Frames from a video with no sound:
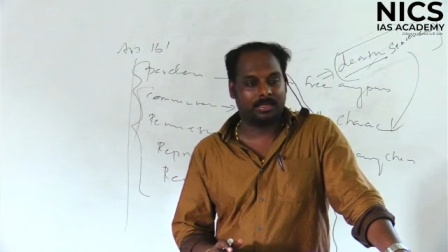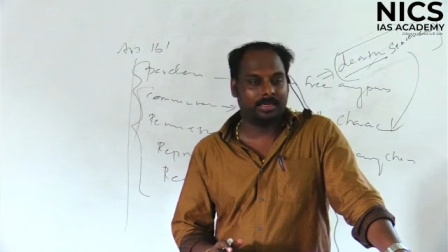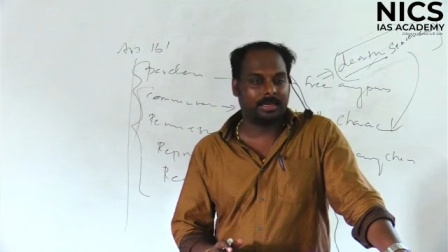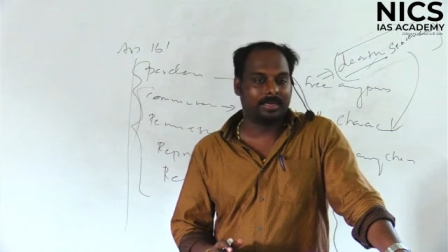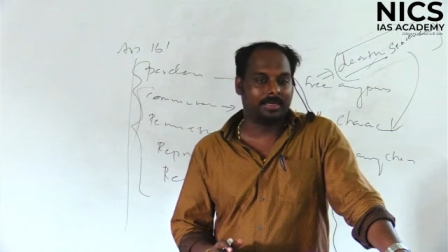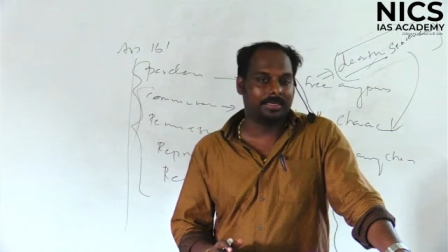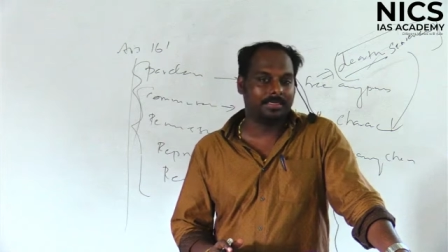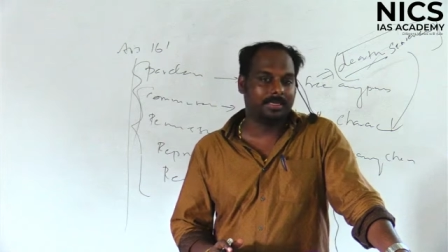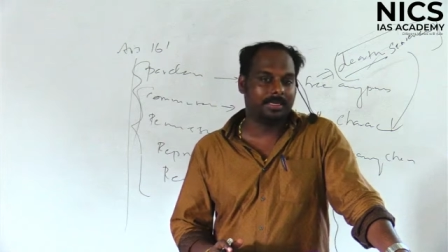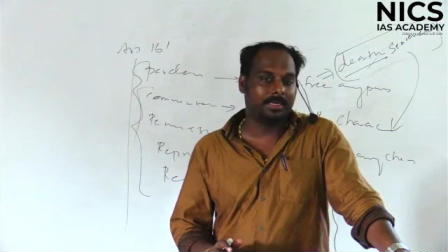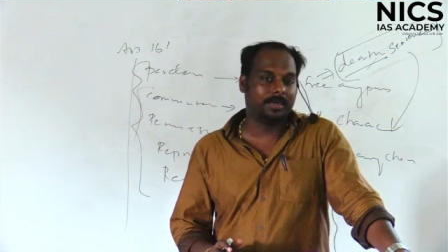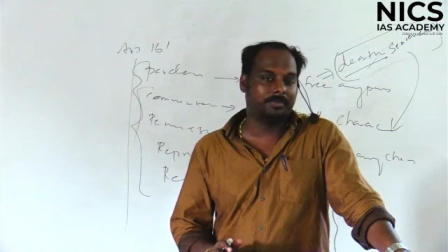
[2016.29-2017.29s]
Adukana reason
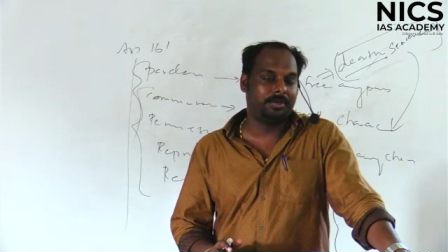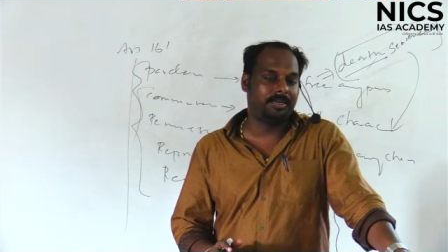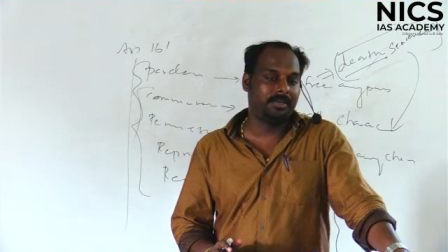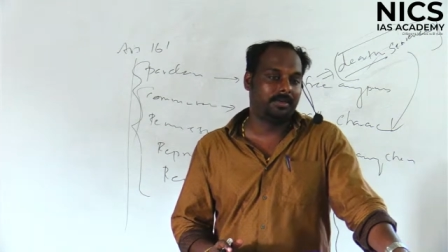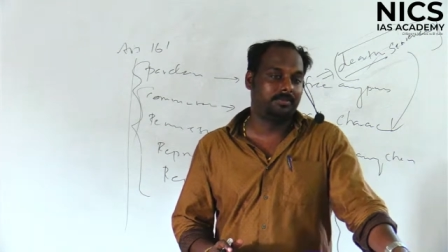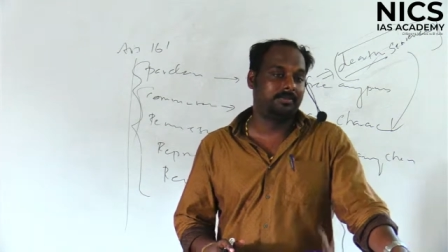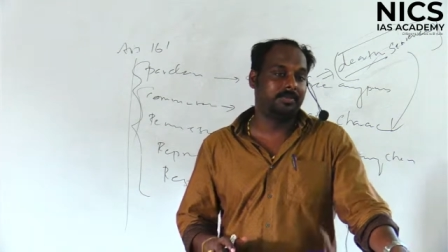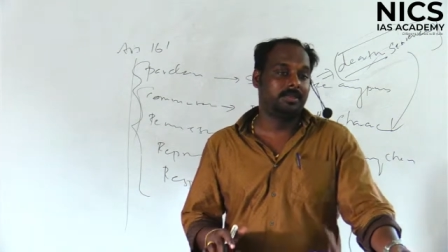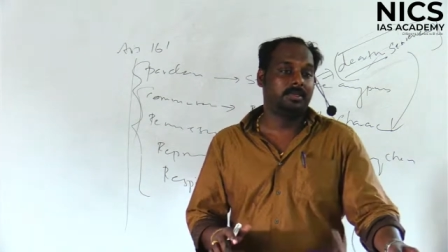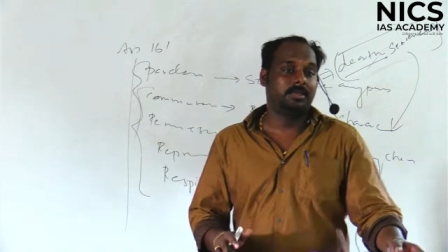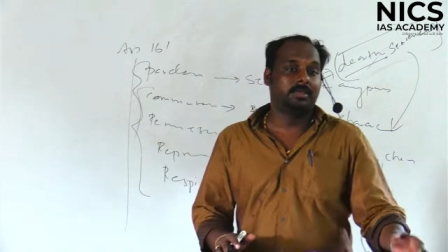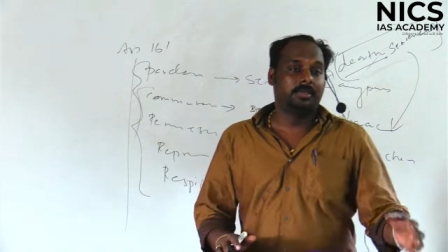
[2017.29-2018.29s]
enna appdina
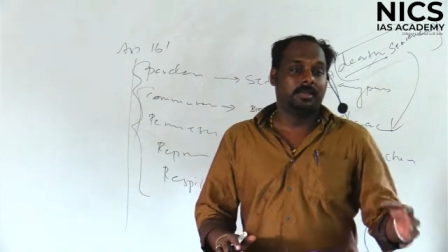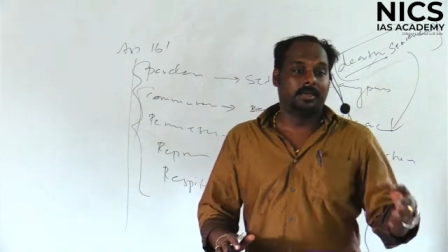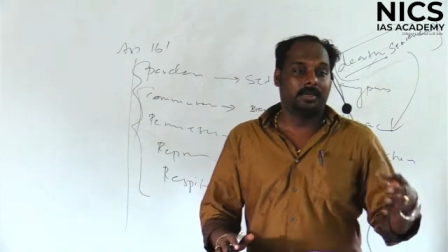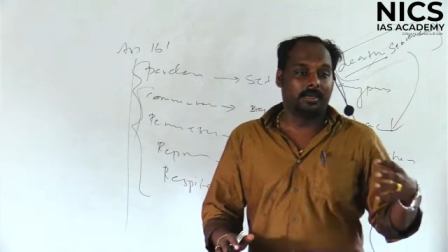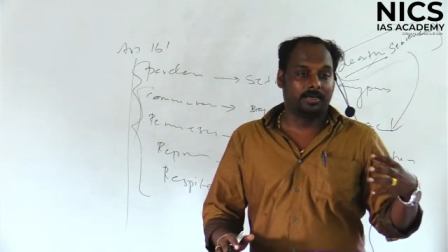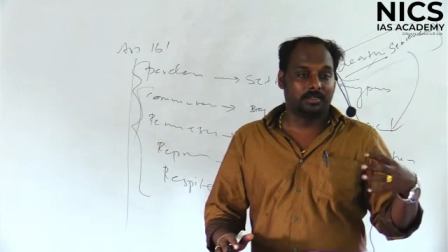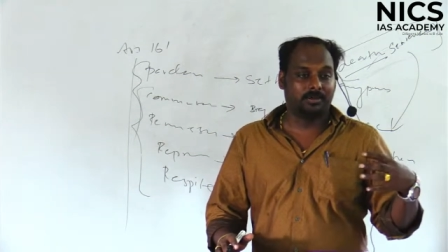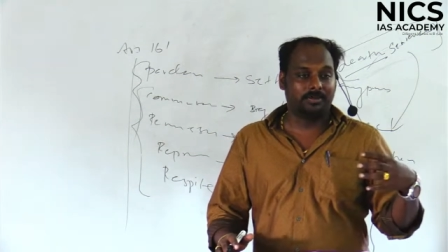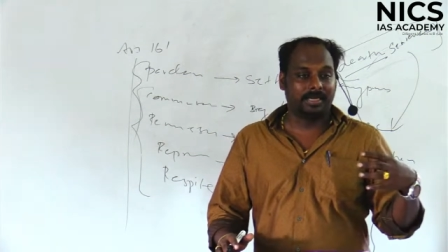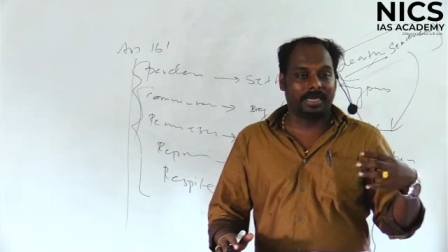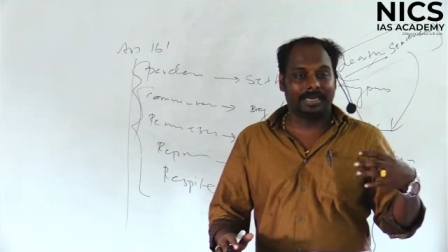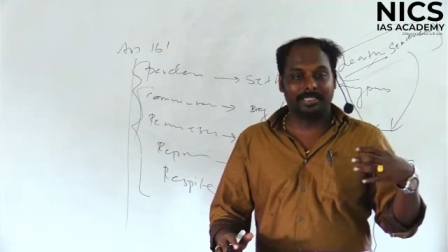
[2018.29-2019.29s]
uh, so we
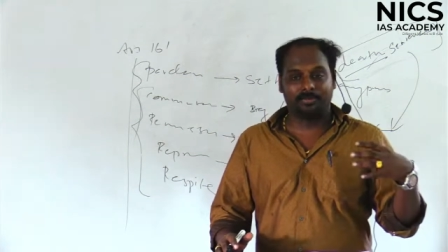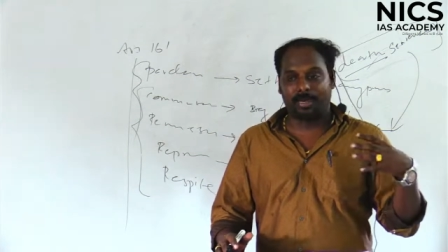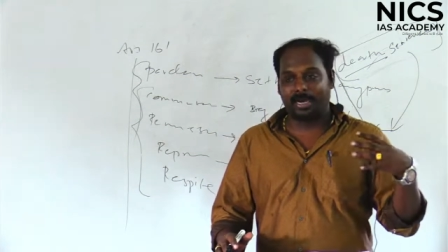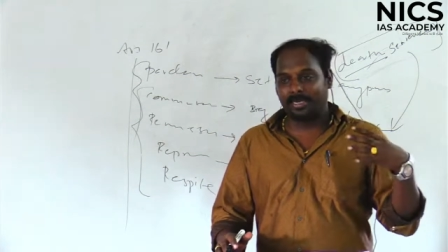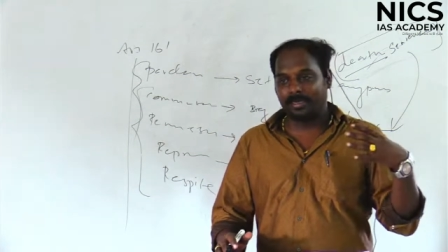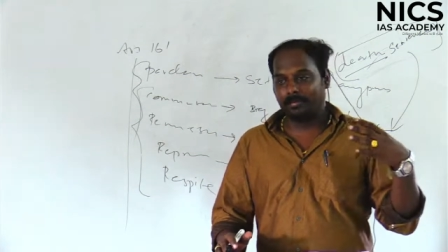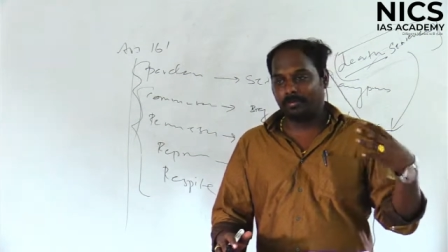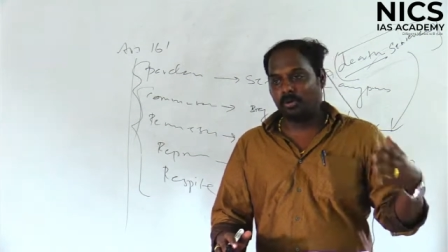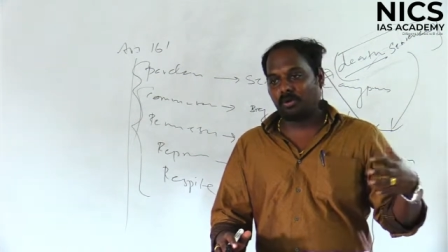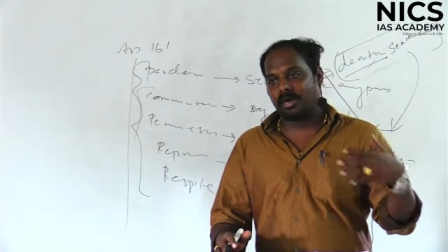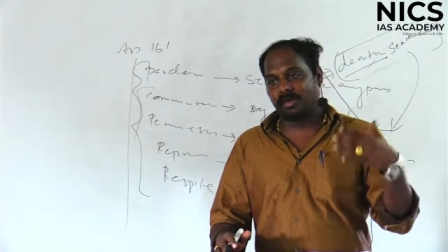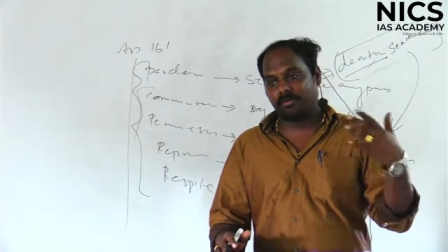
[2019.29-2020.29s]
are exploiting
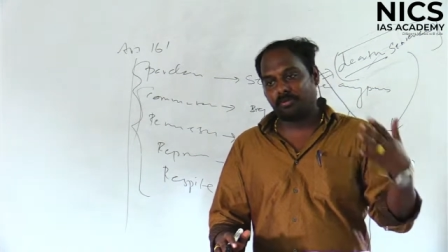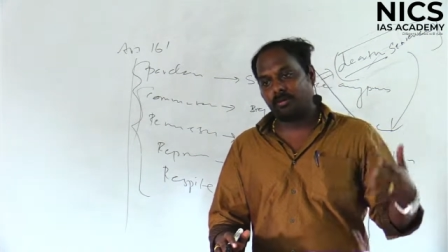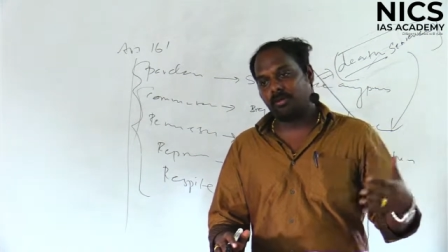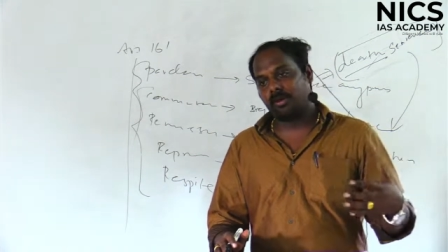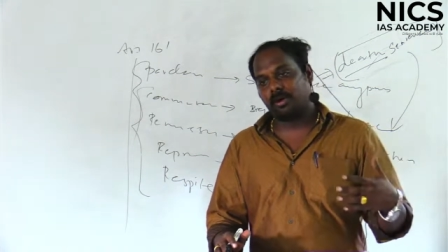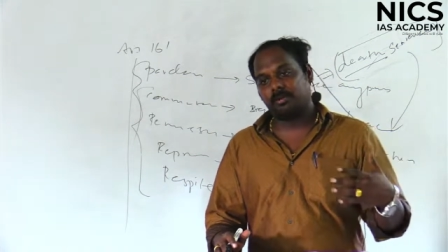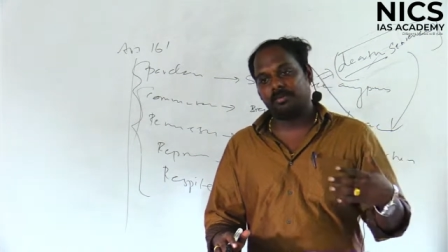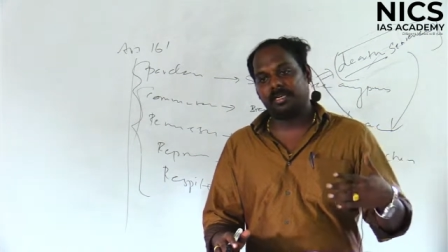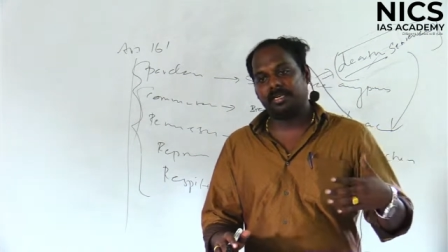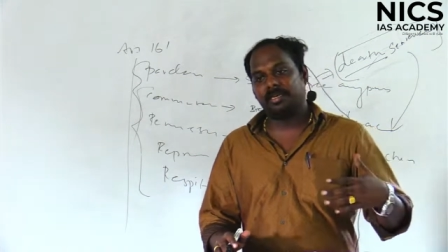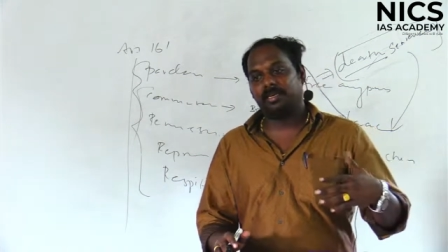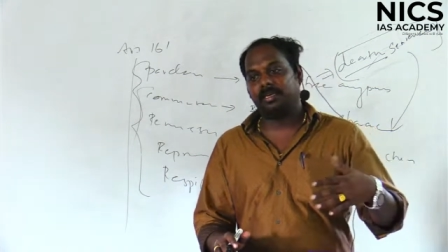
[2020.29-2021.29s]
more and more,
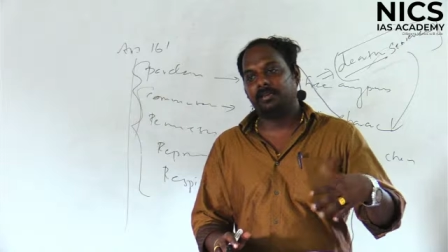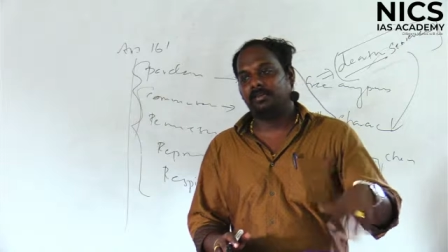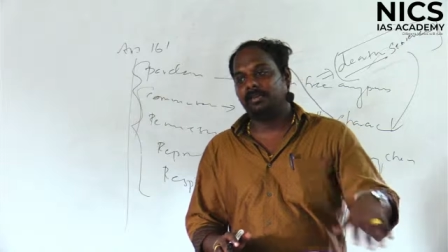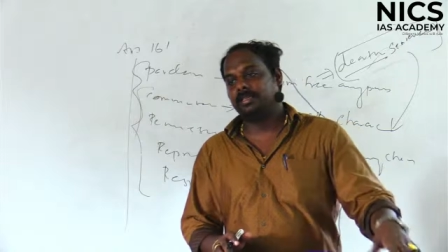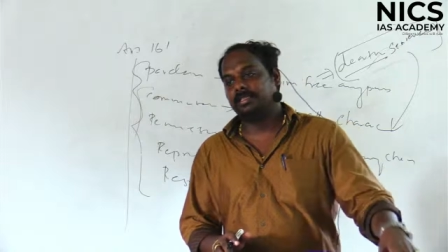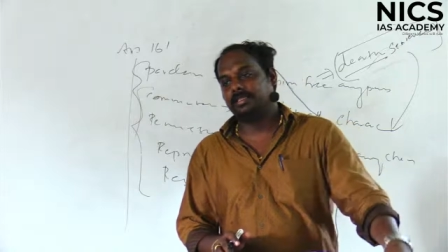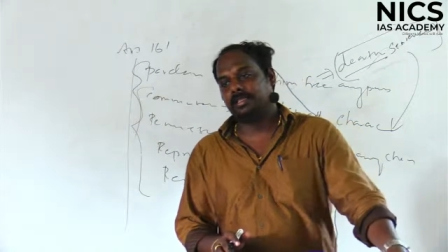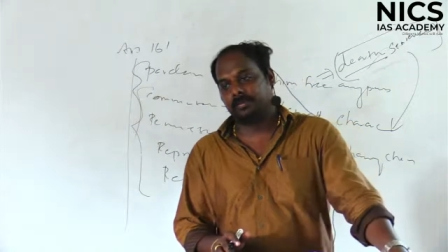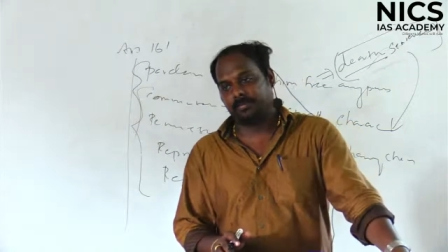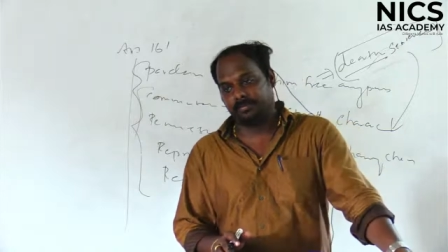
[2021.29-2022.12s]
automatically it will disturb